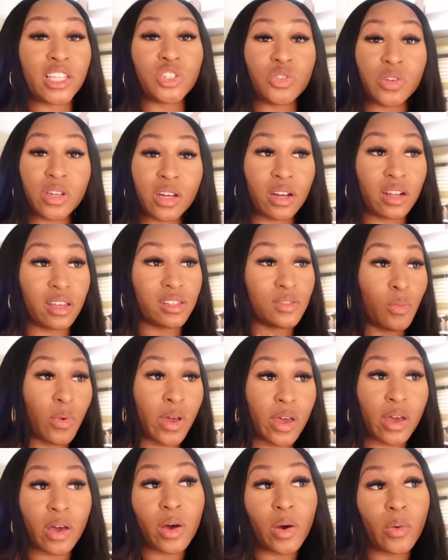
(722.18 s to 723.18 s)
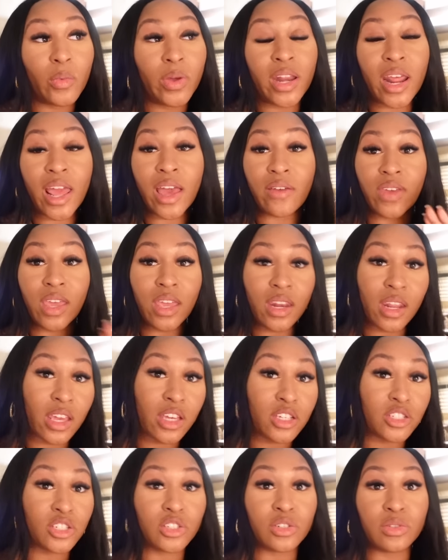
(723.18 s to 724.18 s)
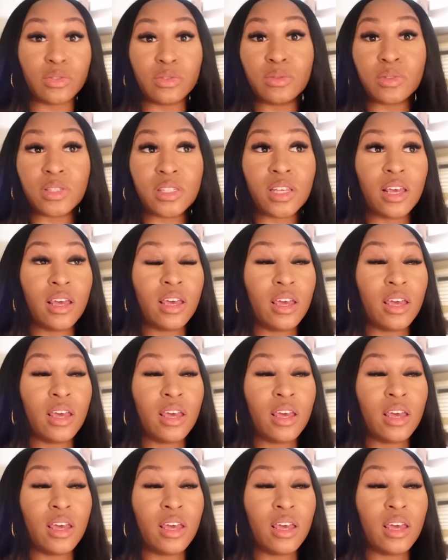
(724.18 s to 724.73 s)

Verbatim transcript: treated us well. We didn't have any issues.